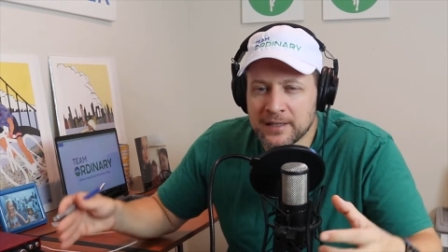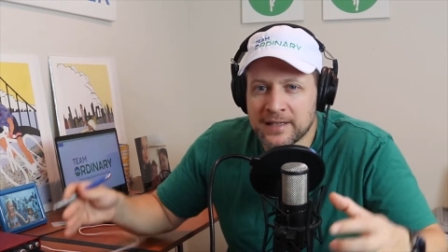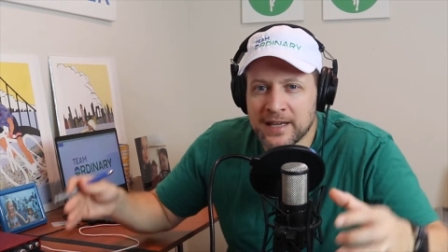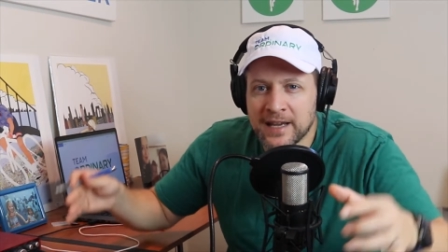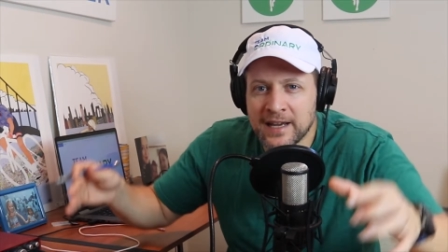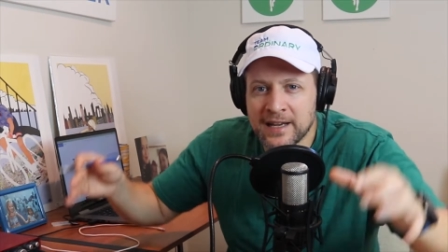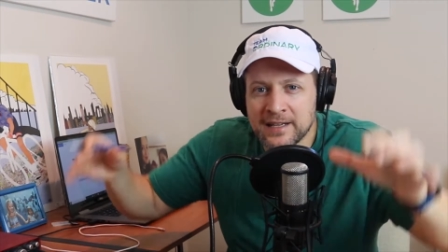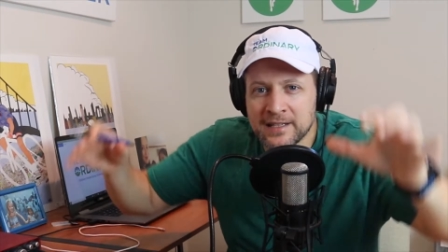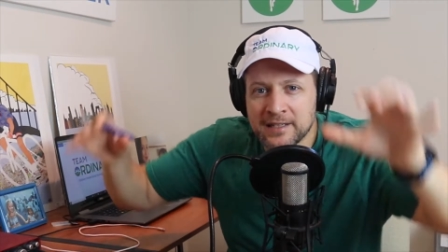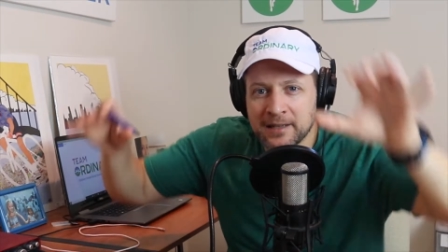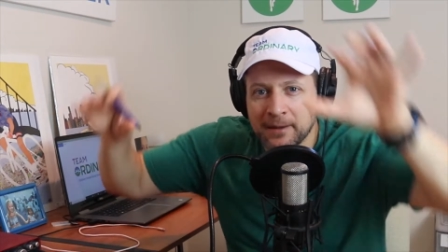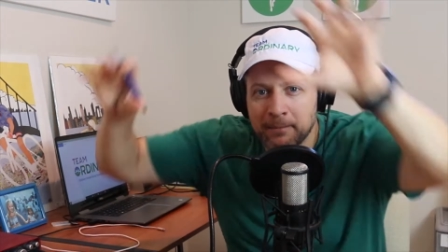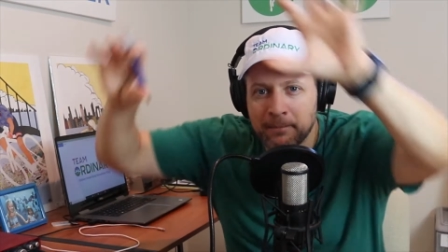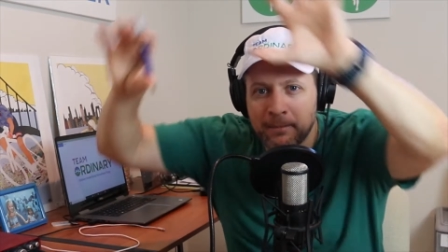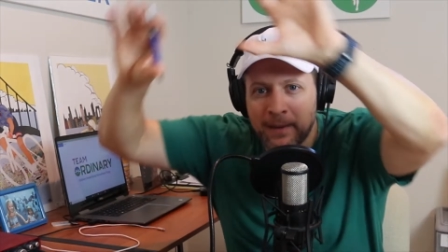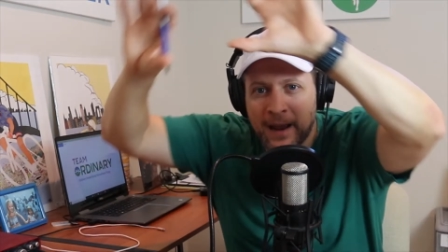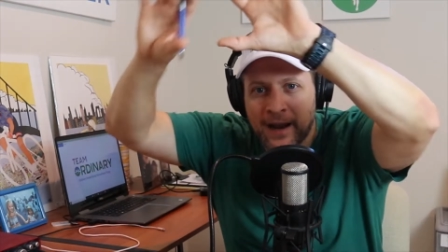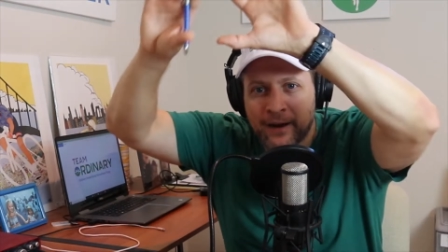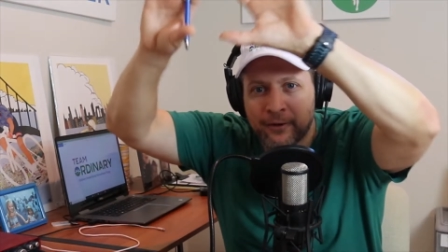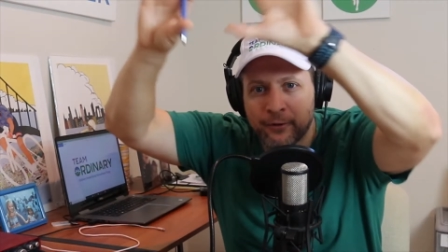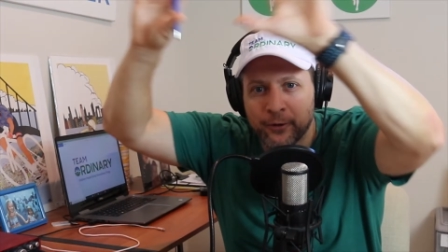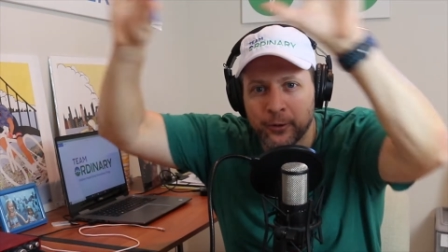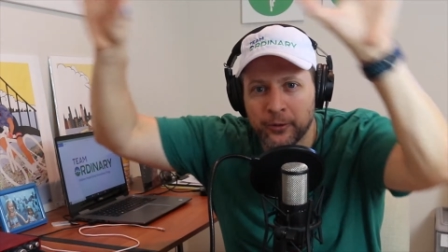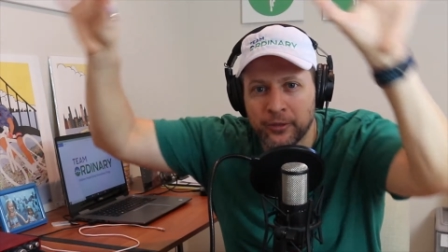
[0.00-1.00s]
Dan is a
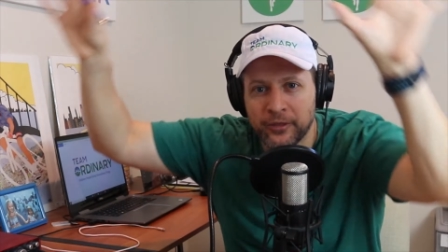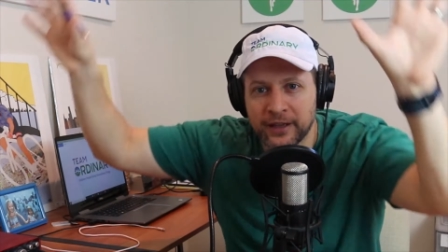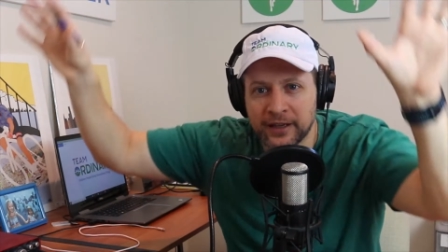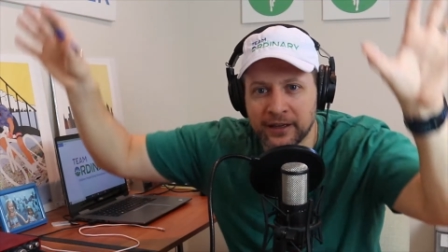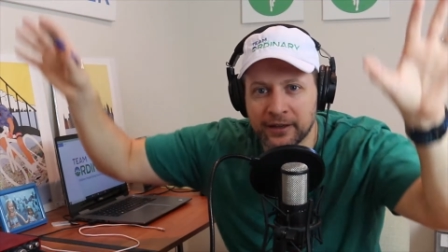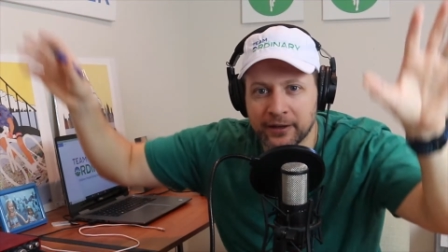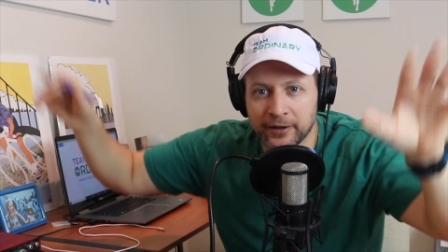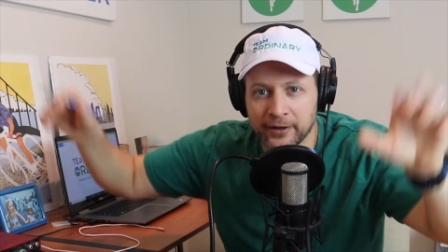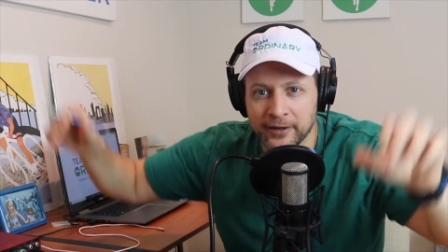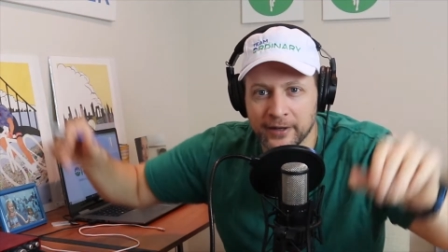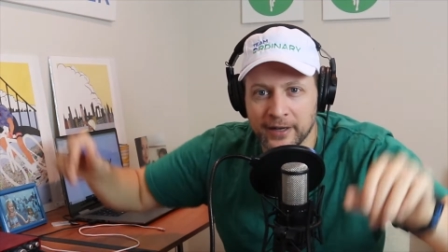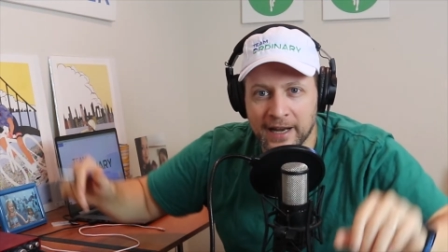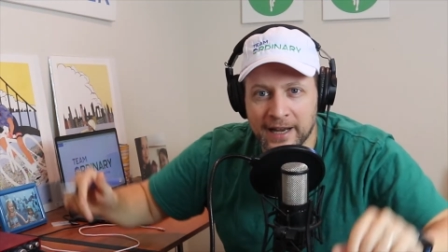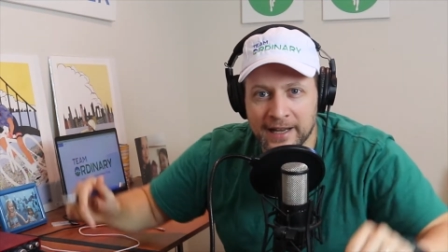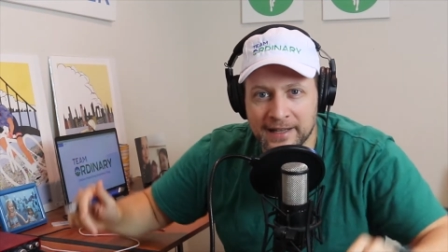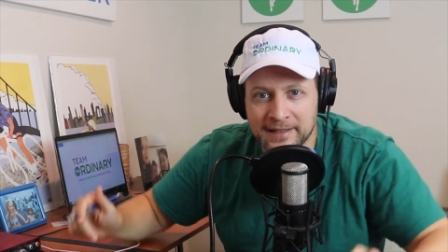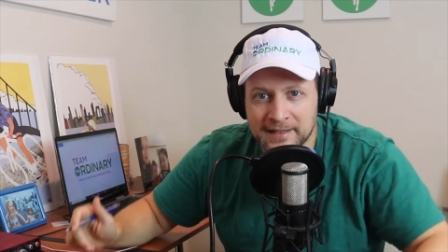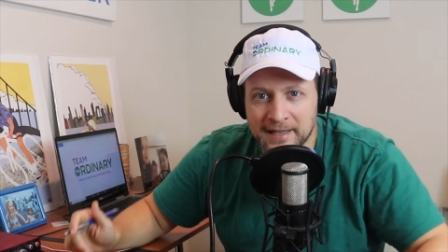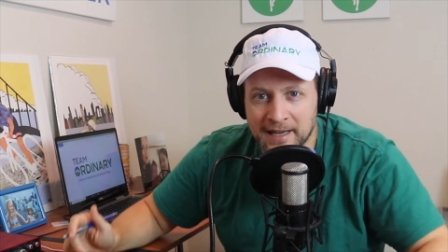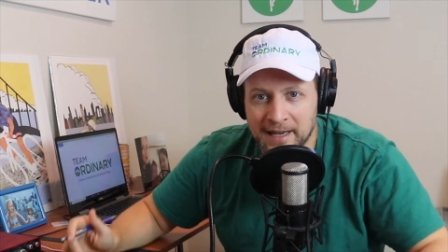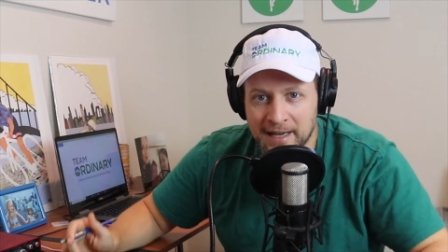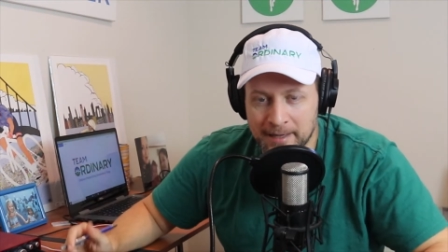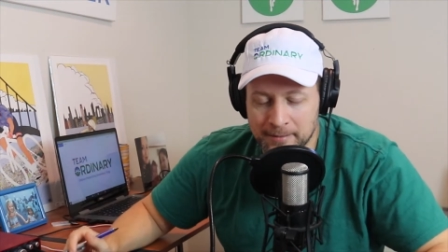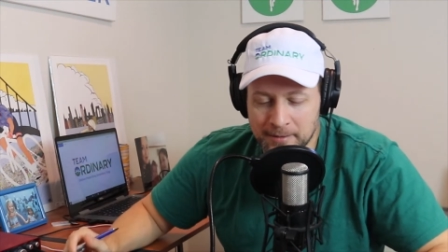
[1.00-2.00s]
macro thinker at
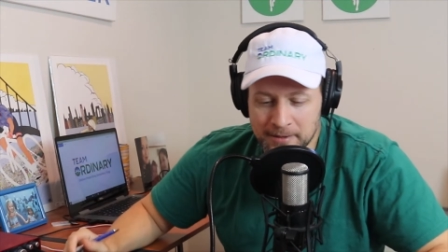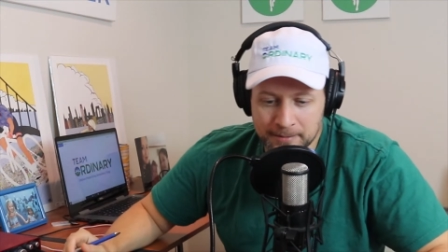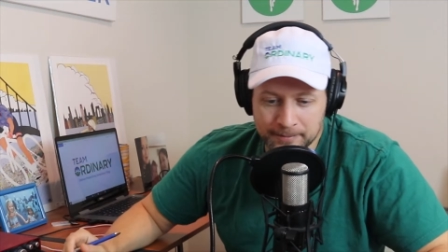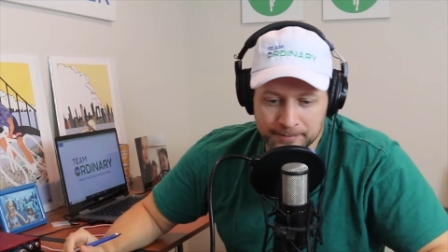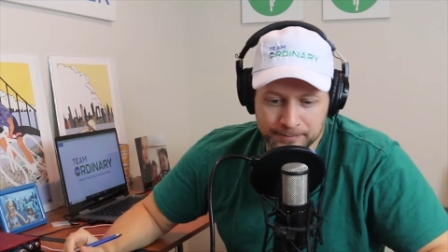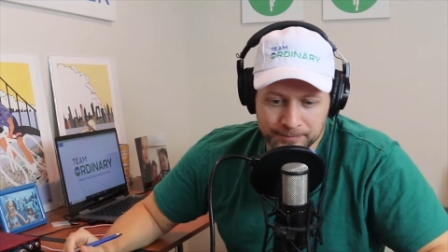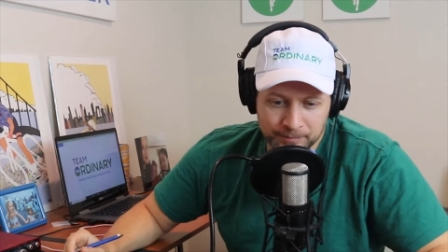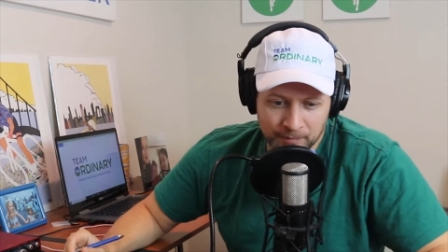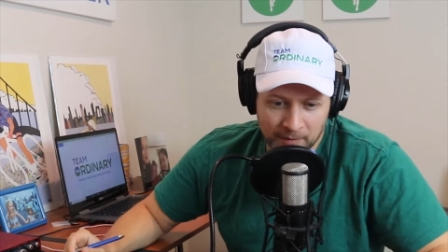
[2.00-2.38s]
times.